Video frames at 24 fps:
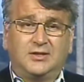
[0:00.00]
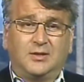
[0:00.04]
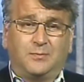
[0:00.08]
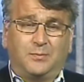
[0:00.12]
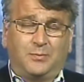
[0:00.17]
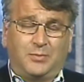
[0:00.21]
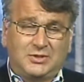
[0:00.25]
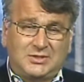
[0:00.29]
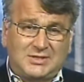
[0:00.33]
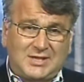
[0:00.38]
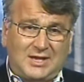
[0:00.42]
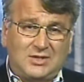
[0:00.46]
that
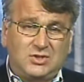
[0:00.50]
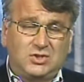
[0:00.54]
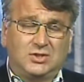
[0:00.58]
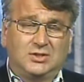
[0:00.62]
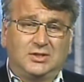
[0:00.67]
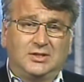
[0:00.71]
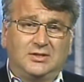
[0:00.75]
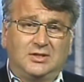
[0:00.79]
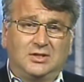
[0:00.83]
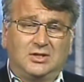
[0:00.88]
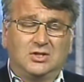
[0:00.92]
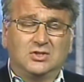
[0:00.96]

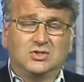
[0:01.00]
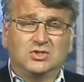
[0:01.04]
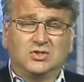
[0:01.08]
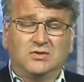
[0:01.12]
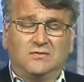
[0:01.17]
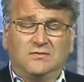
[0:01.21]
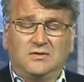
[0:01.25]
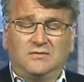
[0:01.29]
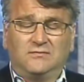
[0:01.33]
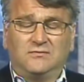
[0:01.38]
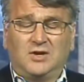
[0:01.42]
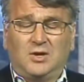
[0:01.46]
potentially the
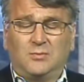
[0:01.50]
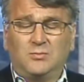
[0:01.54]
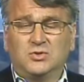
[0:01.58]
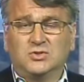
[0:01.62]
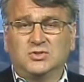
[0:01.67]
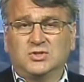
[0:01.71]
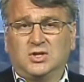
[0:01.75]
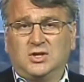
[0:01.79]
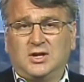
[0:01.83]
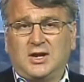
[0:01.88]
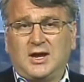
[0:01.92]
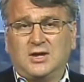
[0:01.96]
Conservative
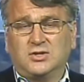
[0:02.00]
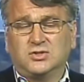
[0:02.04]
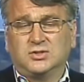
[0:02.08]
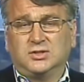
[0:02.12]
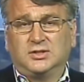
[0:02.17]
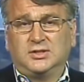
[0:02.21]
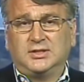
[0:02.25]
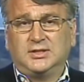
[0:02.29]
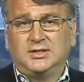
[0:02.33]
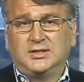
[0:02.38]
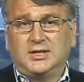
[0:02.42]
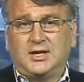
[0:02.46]
numbers could
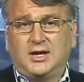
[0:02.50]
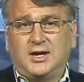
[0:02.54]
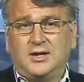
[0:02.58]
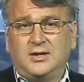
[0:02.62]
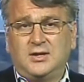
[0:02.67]
actually